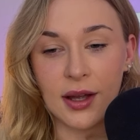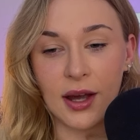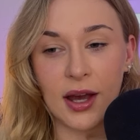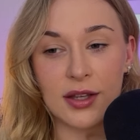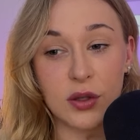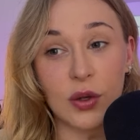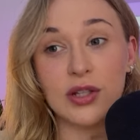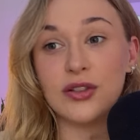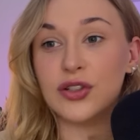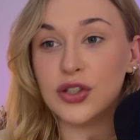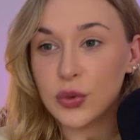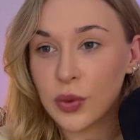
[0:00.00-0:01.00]
as long
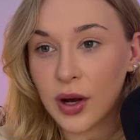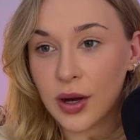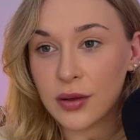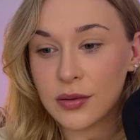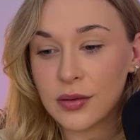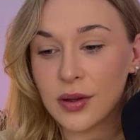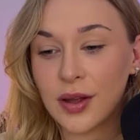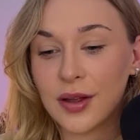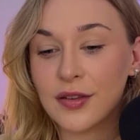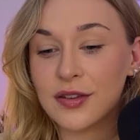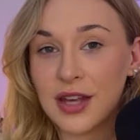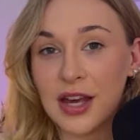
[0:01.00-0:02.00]
as you are
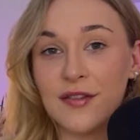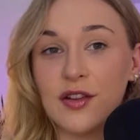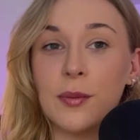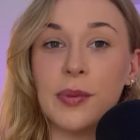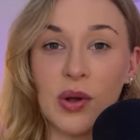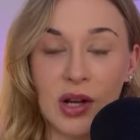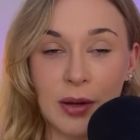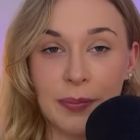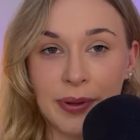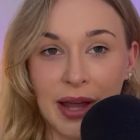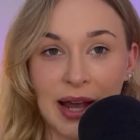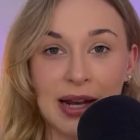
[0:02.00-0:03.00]
safe and you're building a
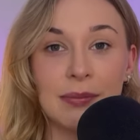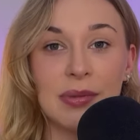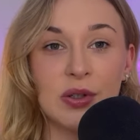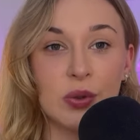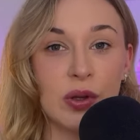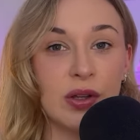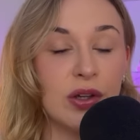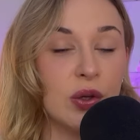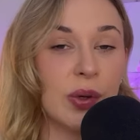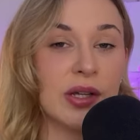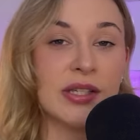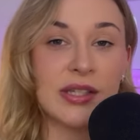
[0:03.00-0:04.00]
plan and make sure that
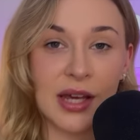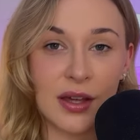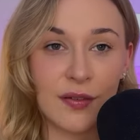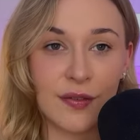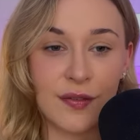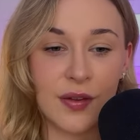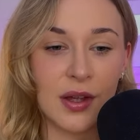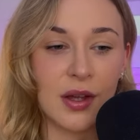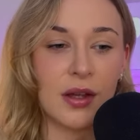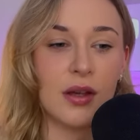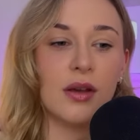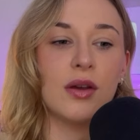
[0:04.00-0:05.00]
you are safe,
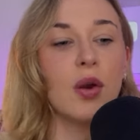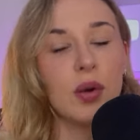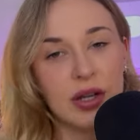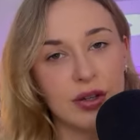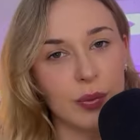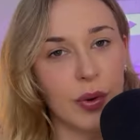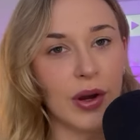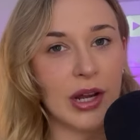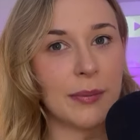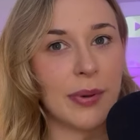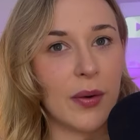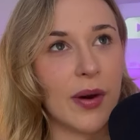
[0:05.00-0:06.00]
you don't need to worry
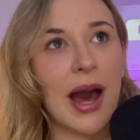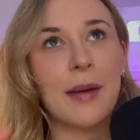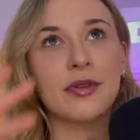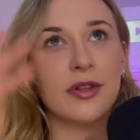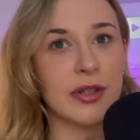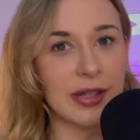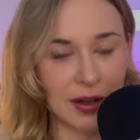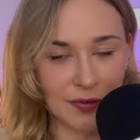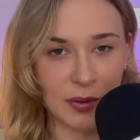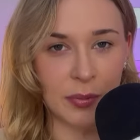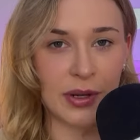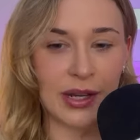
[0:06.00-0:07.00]
about absolutely
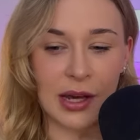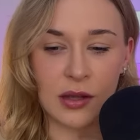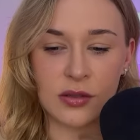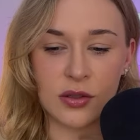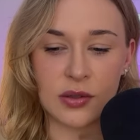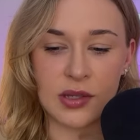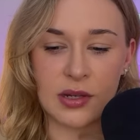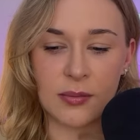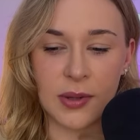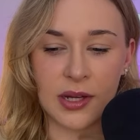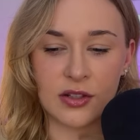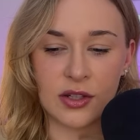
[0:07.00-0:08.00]
everybody else who's in the
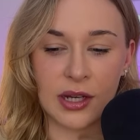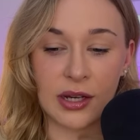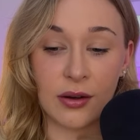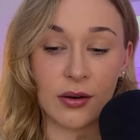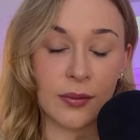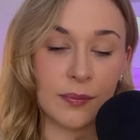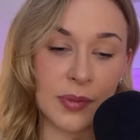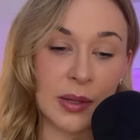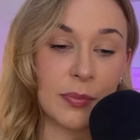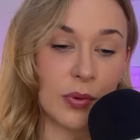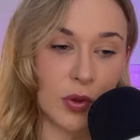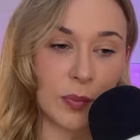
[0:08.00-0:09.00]
picture here, or
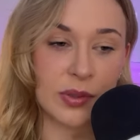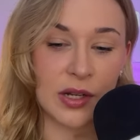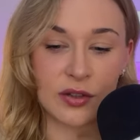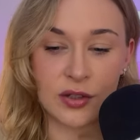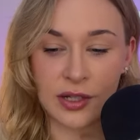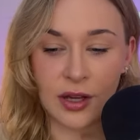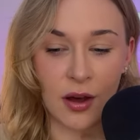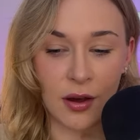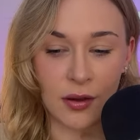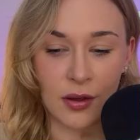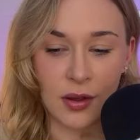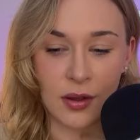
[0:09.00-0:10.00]
people who potentially are